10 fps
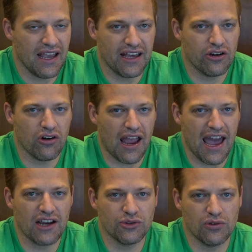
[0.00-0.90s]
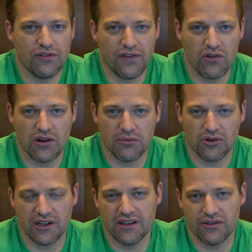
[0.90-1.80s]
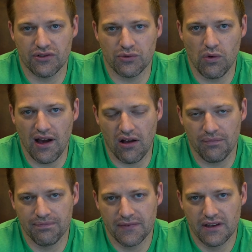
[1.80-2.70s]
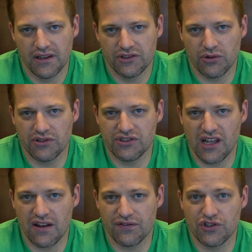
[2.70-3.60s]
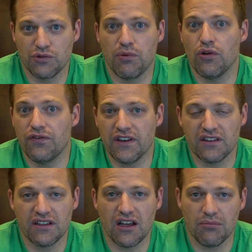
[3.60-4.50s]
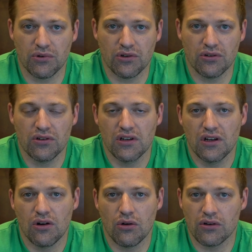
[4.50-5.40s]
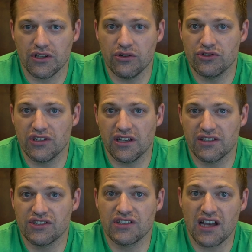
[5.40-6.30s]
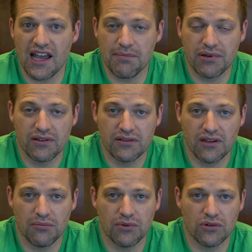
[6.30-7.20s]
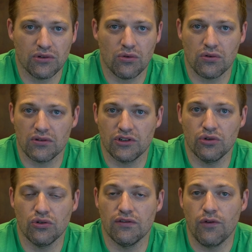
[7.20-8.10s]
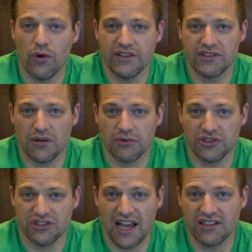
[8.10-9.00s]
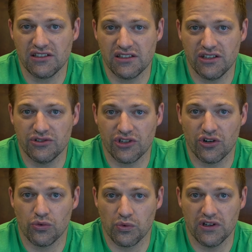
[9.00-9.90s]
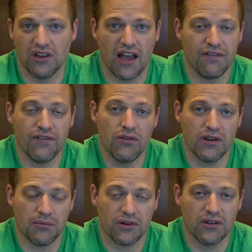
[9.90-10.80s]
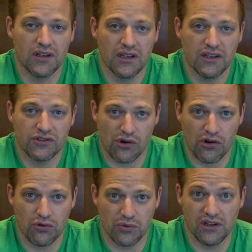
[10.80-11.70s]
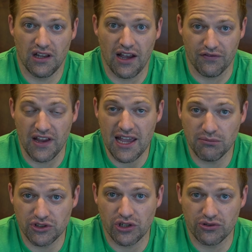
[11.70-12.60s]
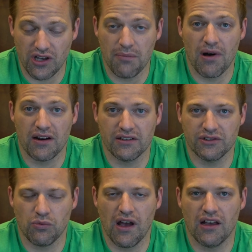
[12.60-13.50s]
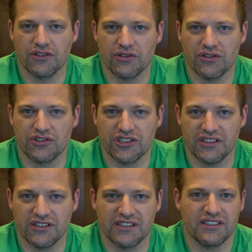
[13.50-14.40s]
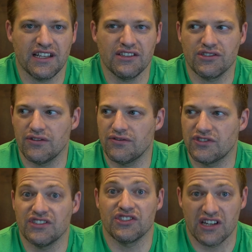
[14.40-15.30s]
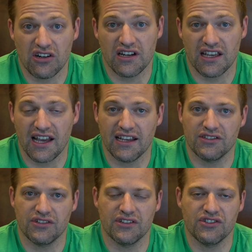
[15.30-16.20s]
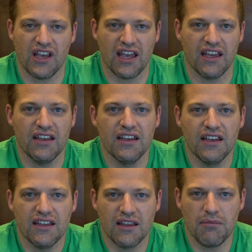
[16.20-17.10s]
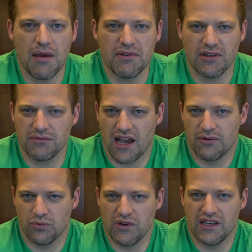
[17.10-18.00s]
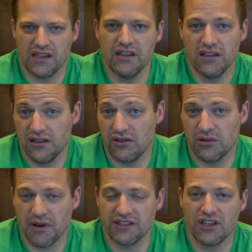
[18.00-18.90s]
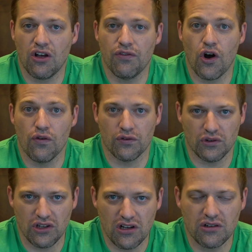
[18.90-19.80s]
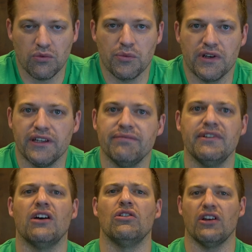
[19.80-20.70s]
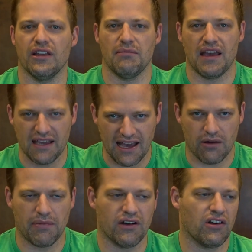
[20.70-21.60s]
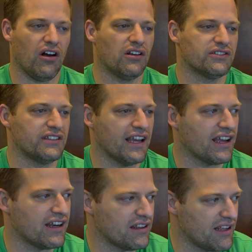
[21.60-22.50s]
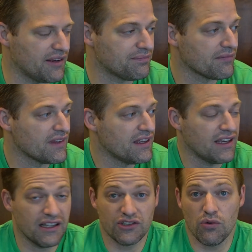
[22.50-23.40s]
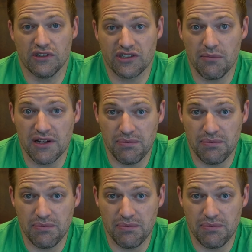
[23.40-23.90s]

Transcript: and her actual phone number is as well. So instead of spoofing the number or using a Skype number or Google Voice number. She's actually using her real life phone number. So her real life name shows up on it as well. So there's the sense of sincerity, I guess you could say, that maybe sometimes we, including myself, overlook when we, you know, look at making outbound calls and that kind of thing. And so when somebody